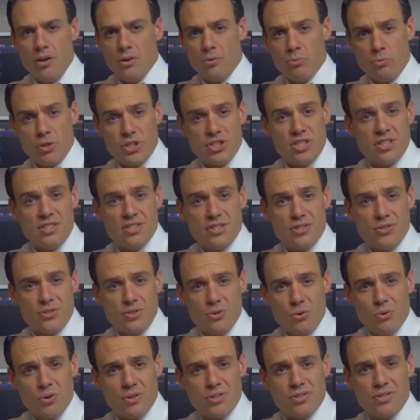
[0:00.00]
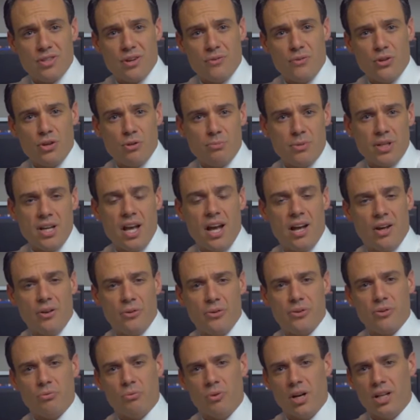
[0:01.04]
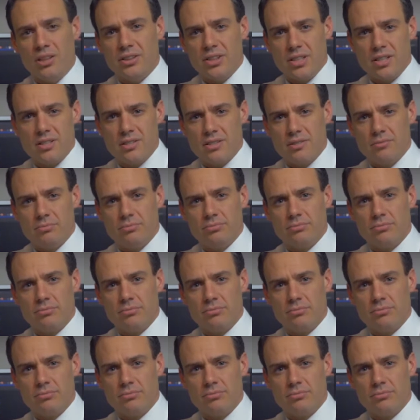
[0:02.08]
which is the source of human health and wellness.